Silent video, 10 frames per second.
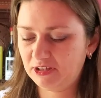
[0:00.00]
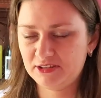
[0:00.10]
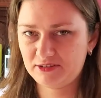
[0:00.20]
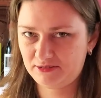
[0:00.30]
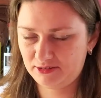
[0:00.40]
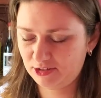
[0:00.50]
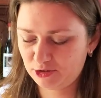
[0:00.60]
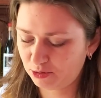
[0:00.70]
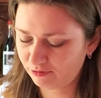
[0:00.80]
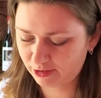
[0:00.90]

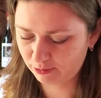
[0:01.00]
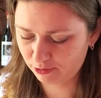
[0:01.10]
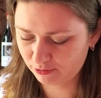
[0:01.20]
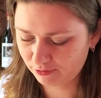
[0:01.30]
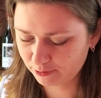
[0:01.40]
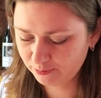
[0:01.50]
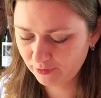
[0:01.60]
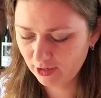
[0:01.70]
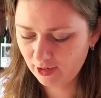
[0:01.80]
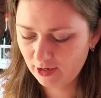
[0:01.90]
it's not very beautiful.
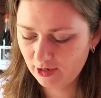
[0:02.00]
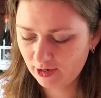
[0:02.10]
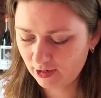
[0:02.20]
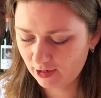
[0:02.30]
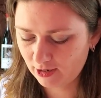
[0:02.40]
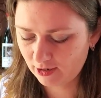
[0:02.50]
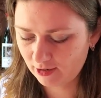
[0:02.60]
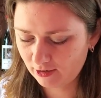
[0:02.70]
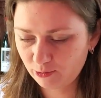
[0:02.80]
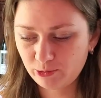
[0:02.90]

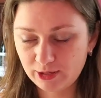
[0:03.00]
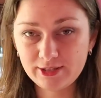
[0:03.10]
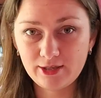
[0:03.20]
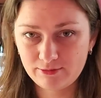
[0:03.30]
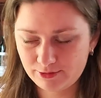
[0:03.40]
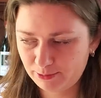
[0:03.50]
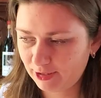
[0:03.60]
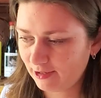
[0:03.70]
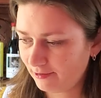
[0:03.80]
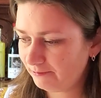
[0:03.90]
One day I will
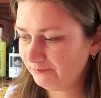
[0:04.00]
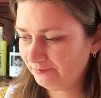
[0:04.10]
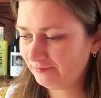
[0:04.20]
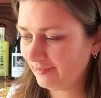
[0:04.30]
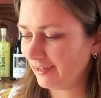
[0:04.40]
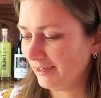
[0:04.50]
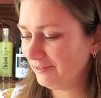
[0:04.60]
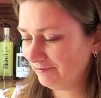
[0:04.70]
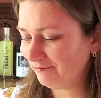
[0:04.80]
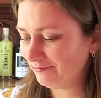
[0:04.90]
remake it.
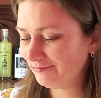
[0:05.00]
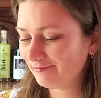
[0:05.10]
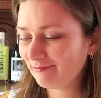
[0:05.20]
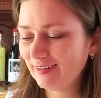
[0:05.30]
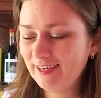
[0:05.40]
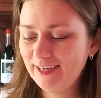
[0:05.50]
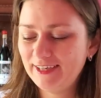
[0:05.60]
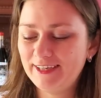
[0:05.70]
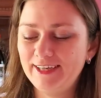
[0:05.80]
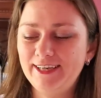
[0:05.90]
Yeah.
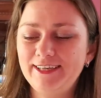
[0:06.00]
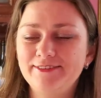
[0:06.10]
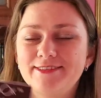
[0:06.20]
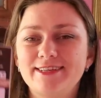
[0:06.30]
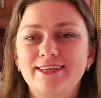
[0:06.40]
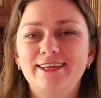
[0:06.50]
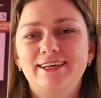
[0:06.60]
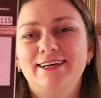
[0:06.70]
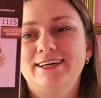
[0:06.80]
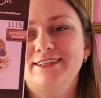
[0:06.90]
Here lives
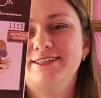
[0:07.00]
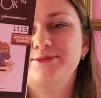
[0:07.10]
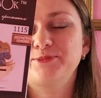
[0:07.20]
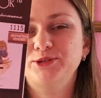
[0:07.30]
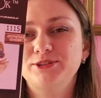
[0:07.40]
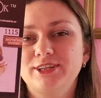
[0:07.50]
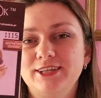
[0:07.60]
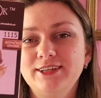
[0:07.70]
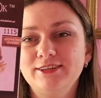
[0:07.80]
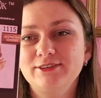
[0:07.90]
a small
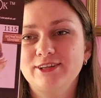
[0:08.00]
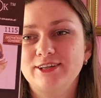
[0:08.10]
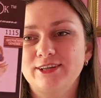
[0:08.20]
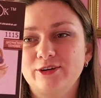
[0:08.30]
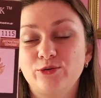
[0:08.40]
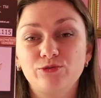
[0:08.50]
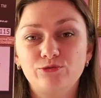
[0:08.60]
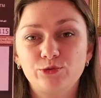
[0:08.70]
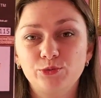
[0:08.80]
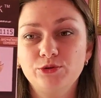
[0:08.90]
kit
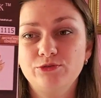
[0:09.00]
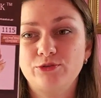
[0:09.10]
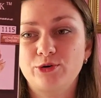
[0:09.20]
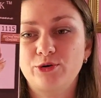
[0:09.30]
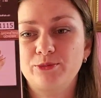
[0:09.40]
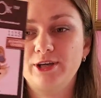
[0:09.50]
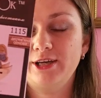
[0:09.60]
on wood from